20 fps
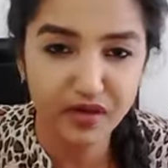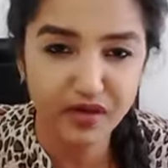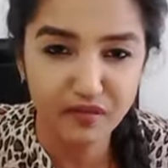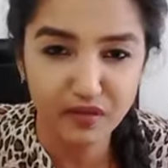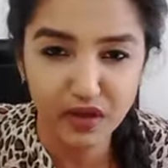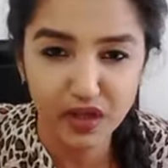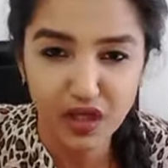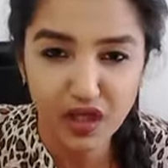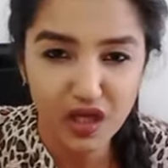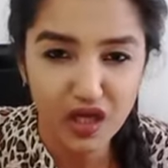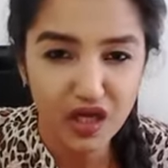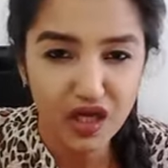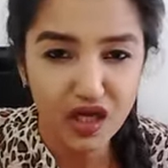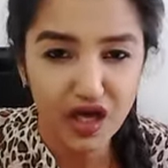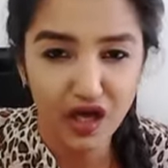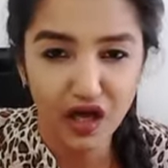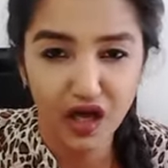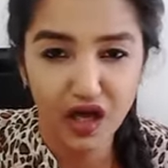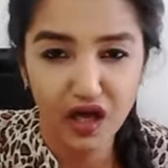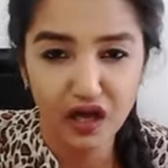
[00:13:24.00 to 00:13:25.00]
people
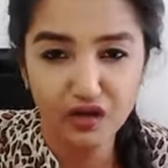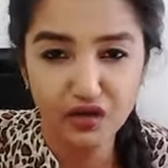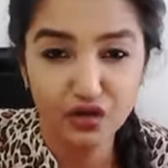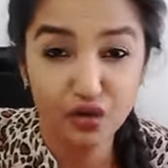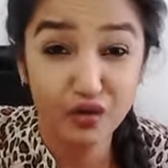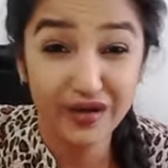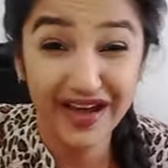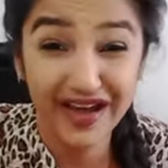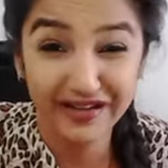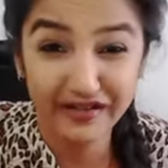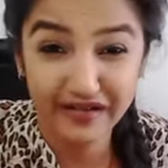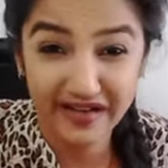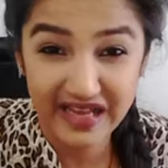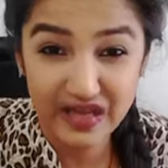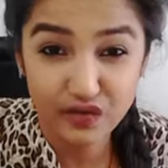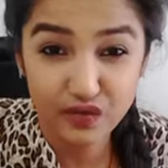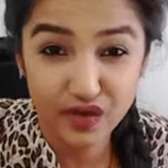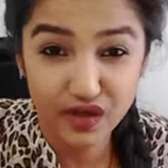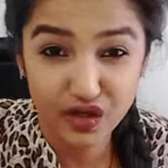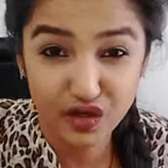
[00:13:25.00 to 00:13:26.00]
uh, don't
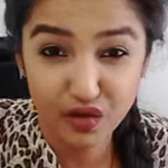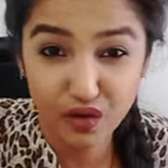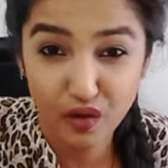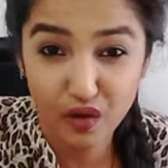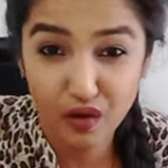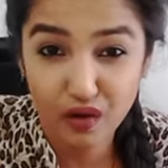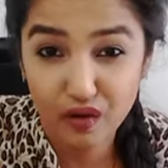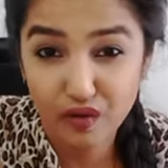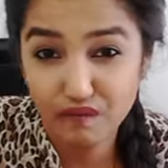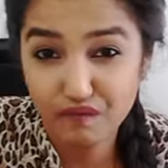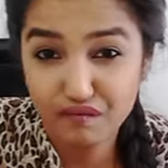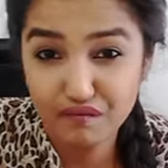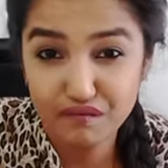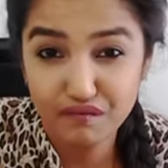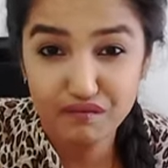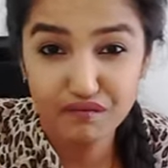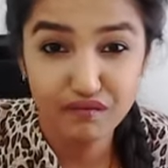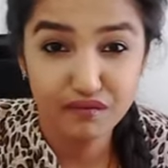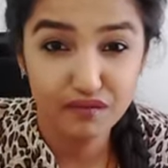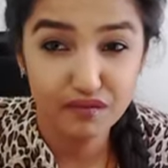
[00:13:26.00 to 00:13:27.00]
agree with your
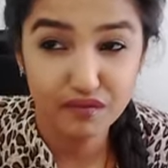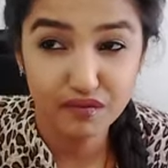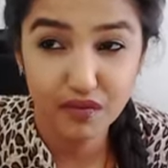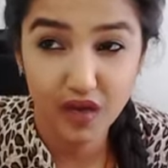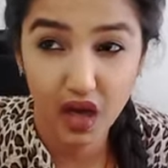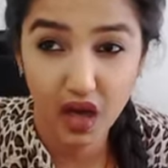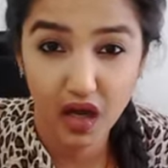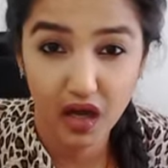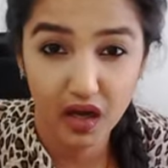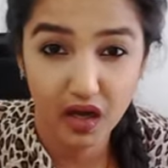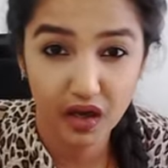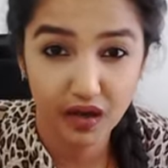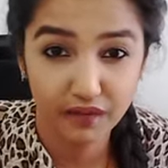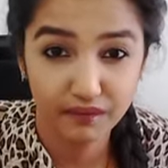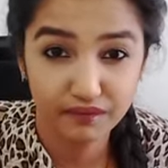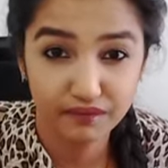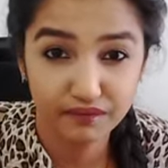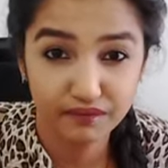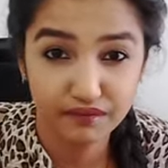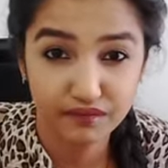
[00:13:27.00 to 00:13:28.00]
uh,
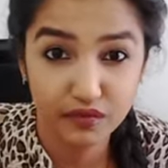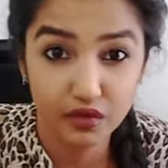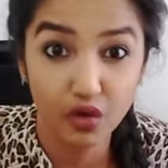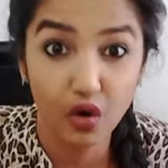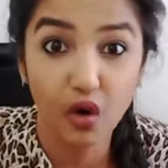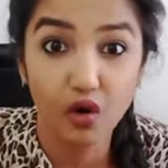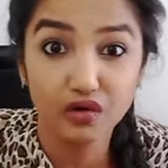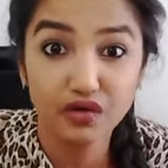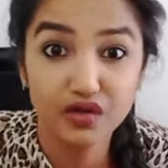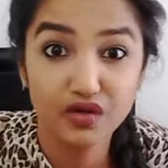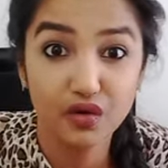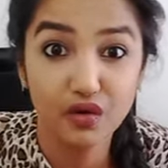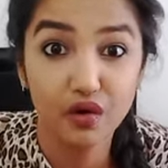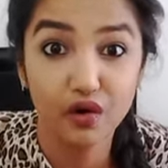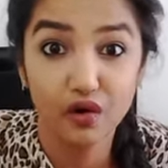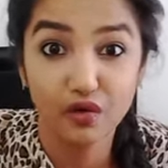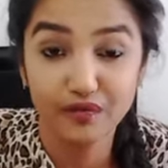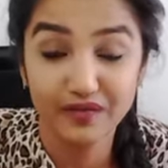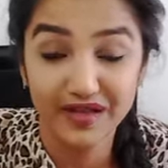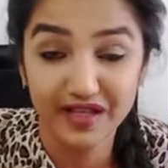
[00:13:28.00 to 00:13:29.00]
thoughts
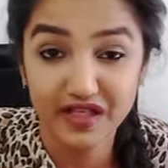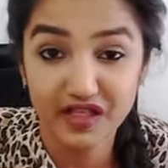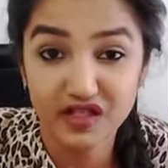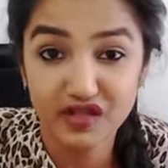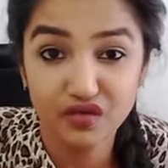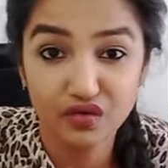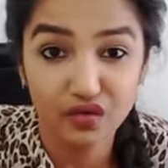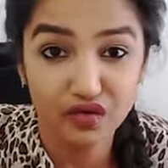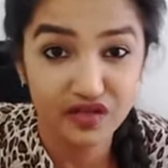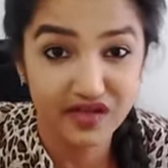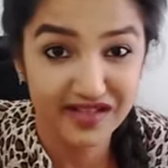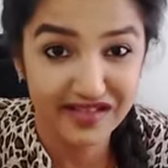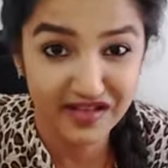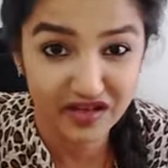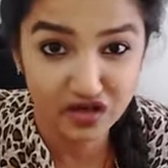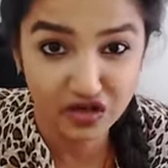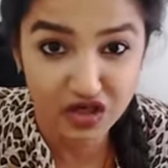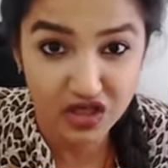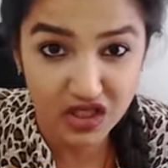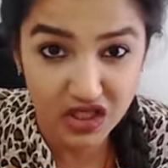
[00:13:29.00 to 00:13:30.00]
or opinions or
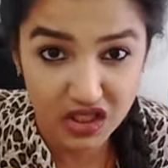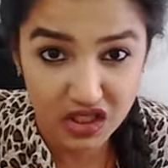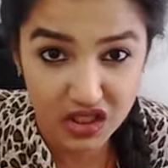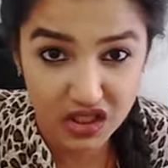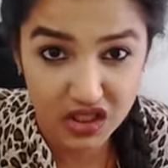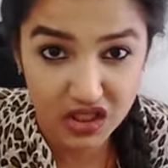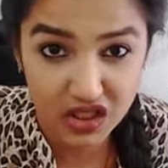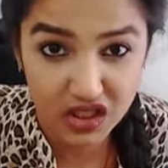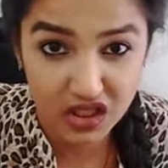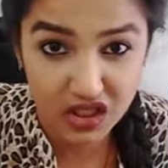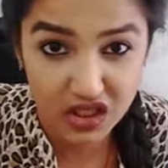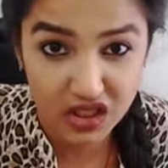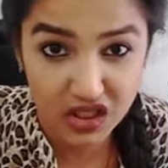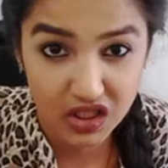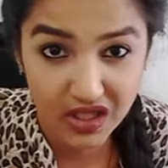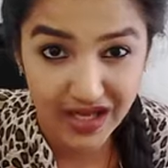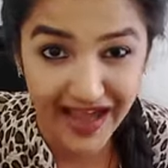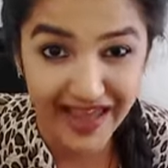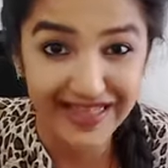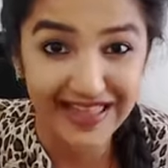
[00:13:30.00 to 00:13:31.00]
decisions
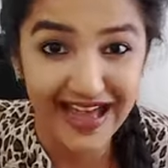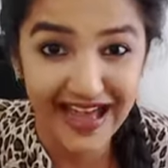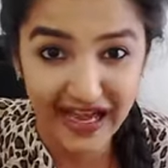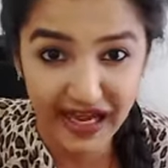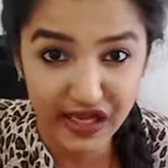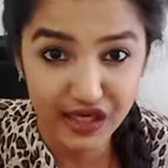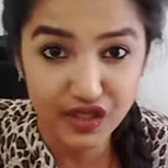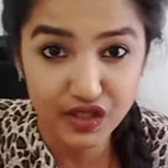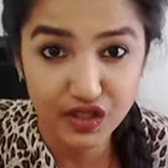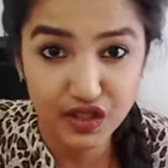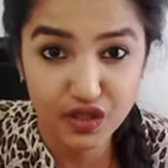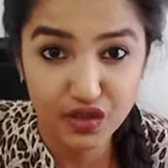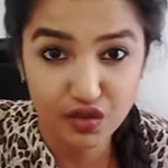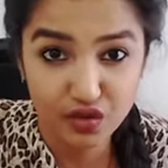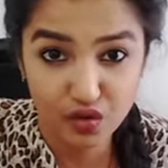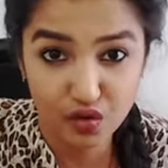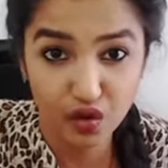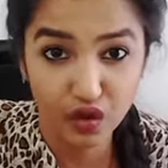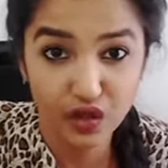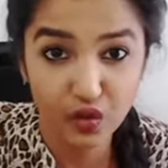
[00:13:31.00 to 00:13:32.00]
at the end
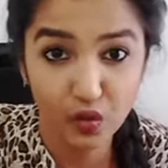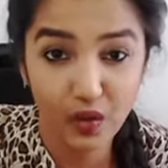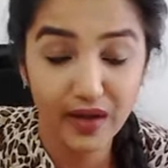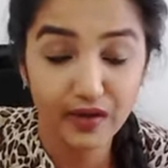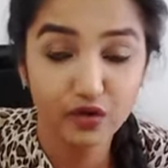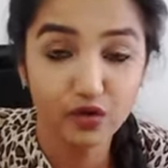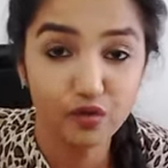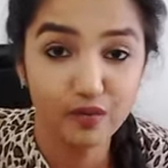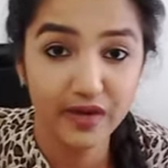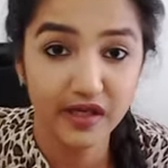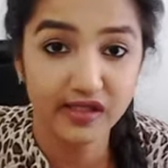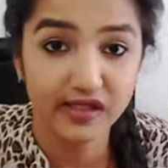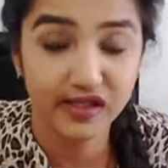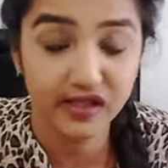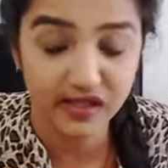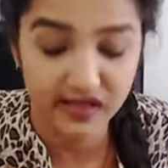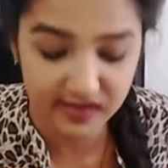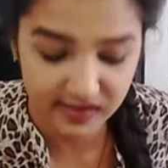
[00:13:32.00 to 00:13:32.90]
you're the one who makes the